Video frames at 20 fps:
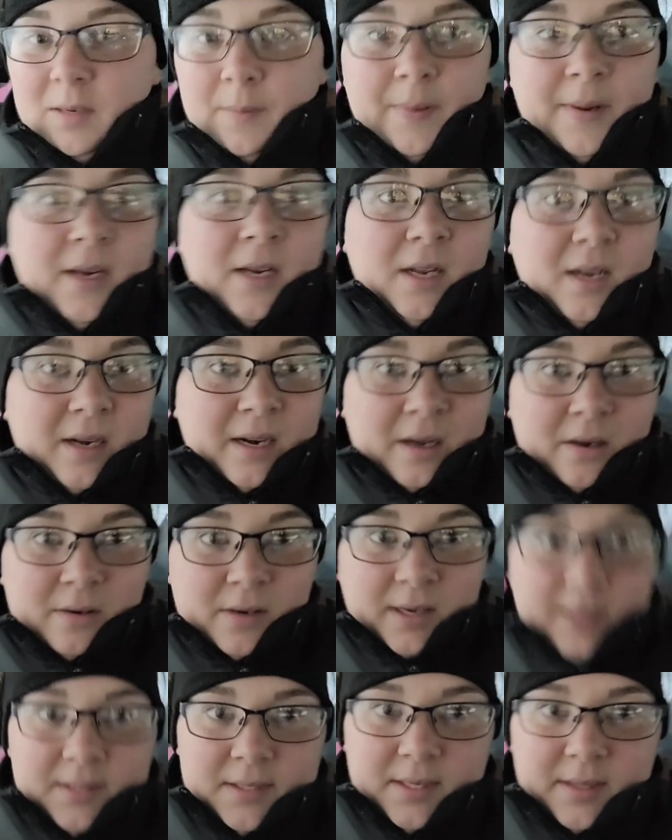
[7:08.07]
Depending on how
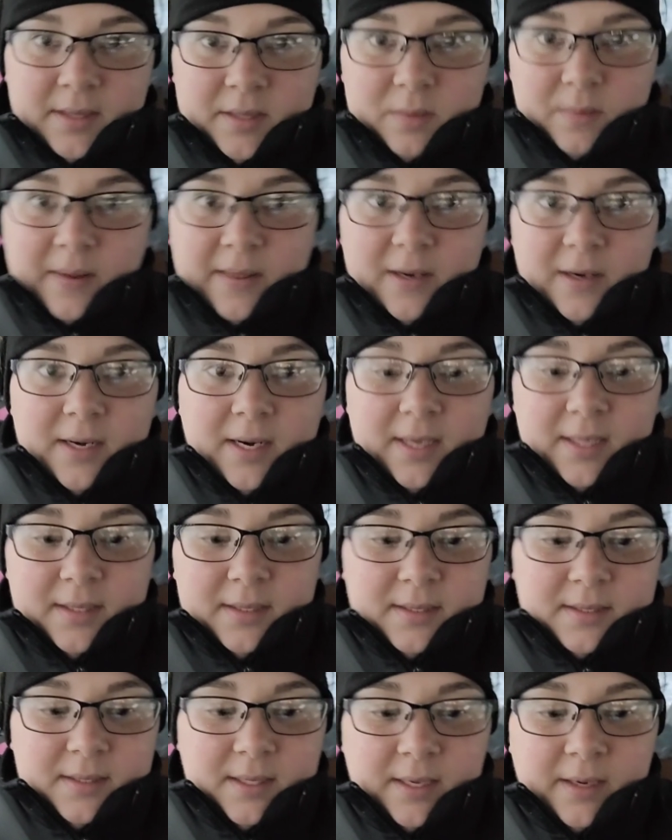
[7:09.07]
crazy this weather
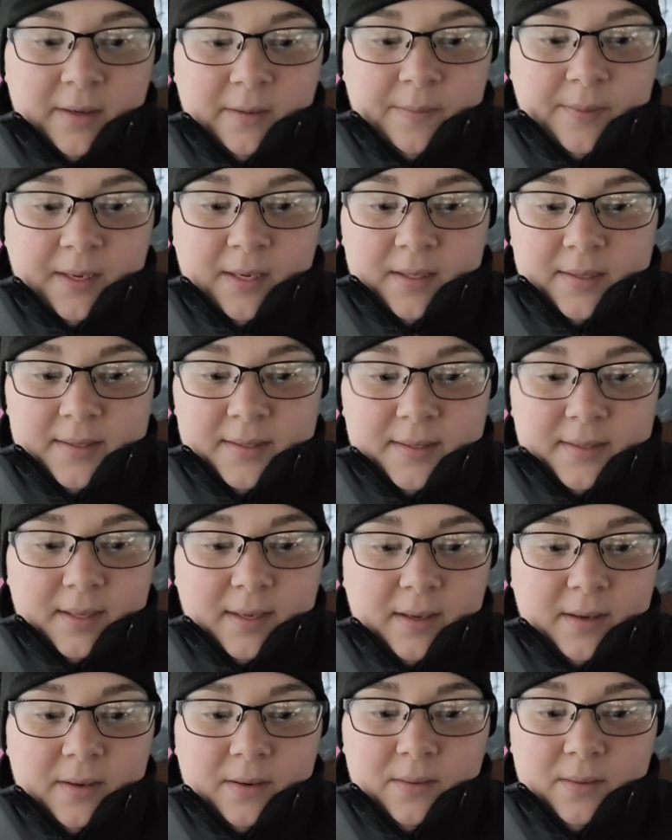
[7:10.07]
gets, it'll be a
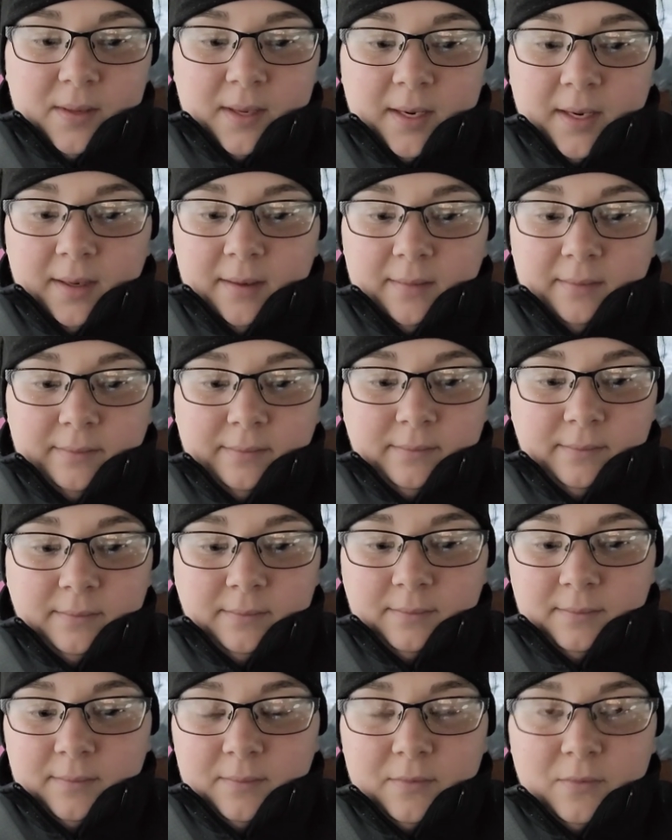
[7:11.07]
slow, like,
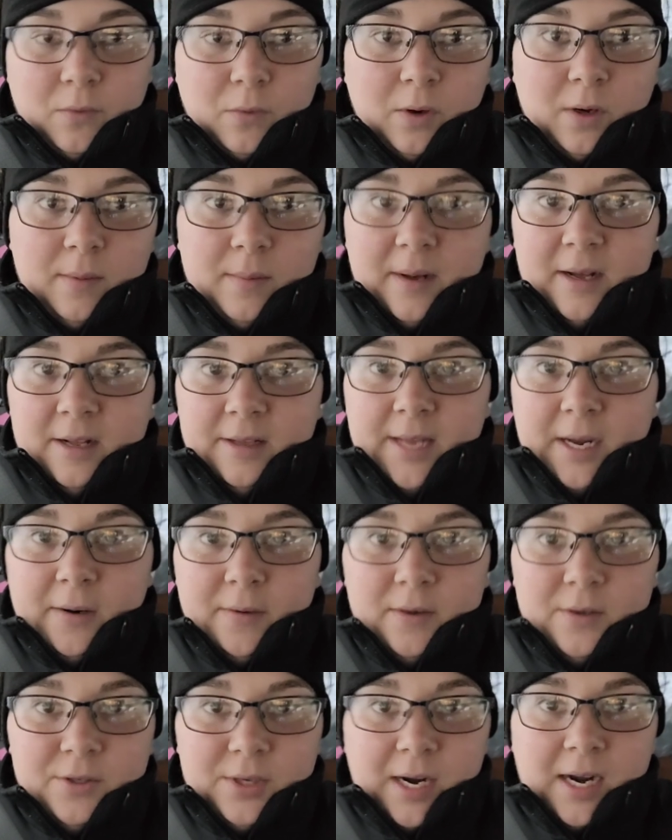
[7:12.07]
40 mile an
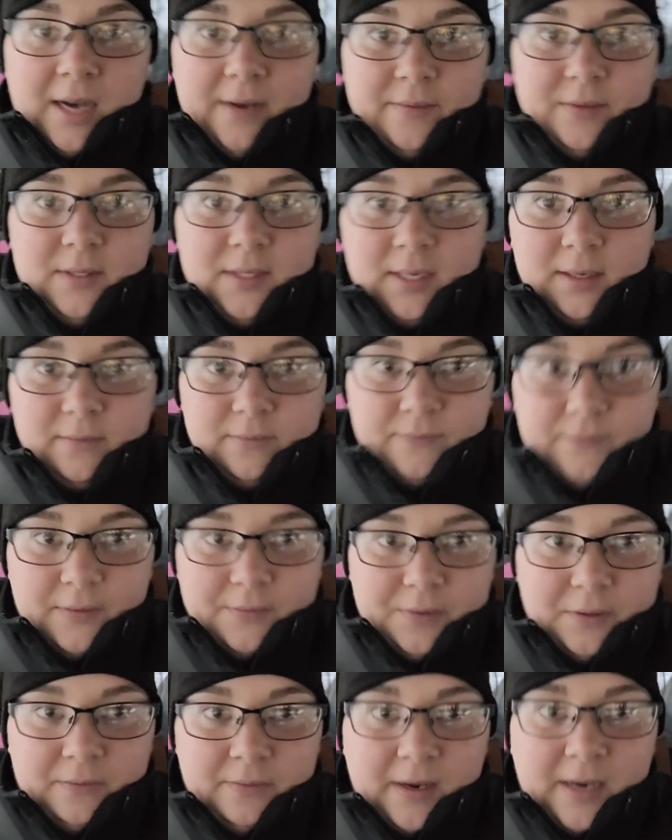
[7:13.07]
hour drive instead of
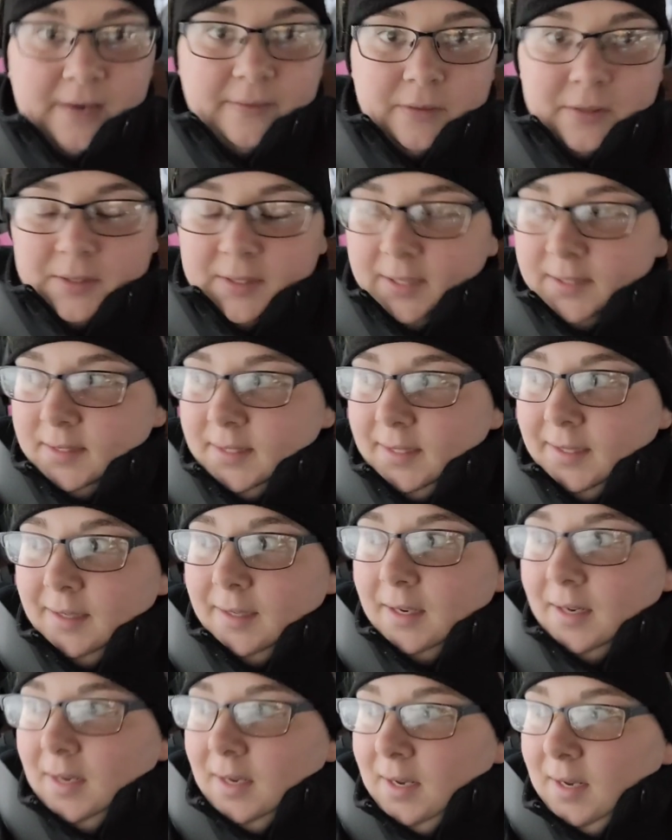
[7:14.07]
55 or 60.
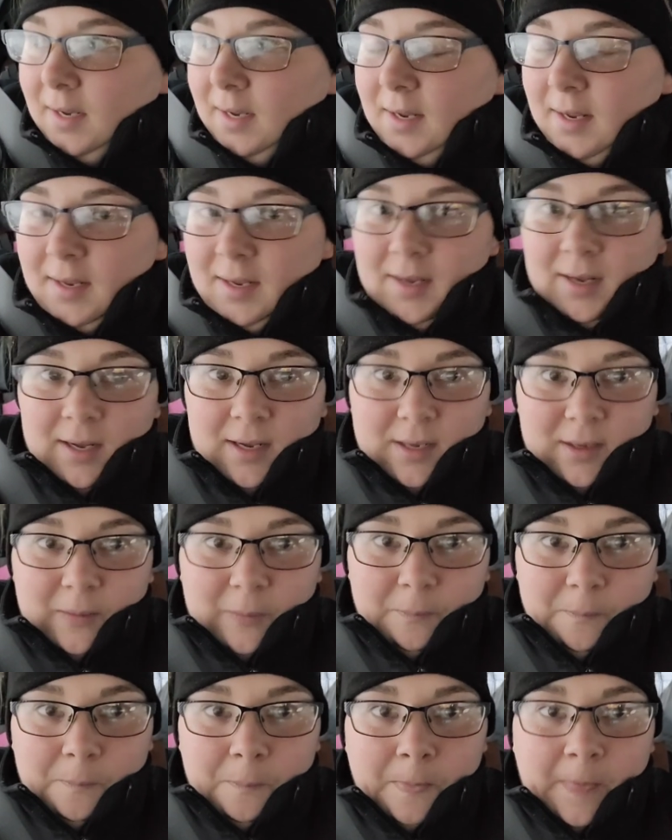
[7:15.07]

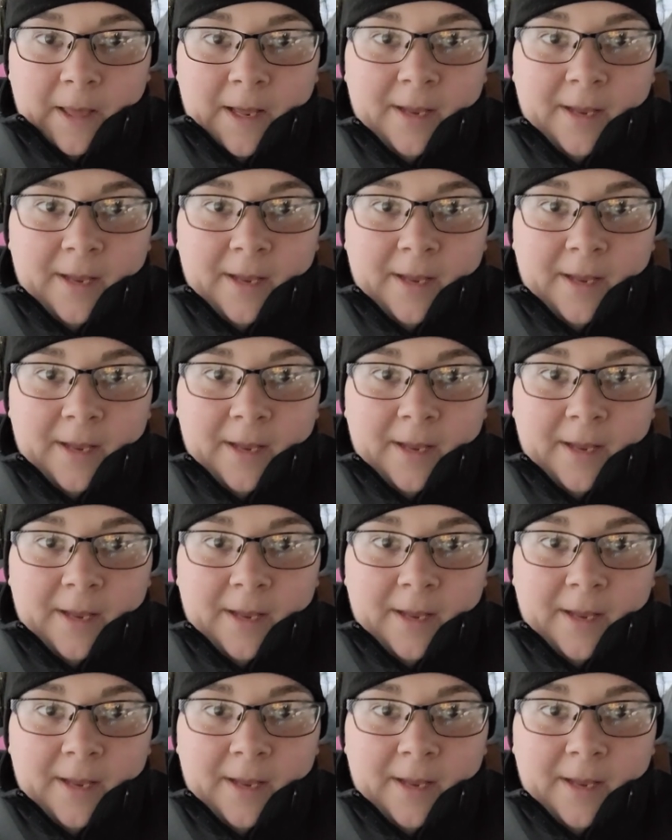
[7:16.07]
Um,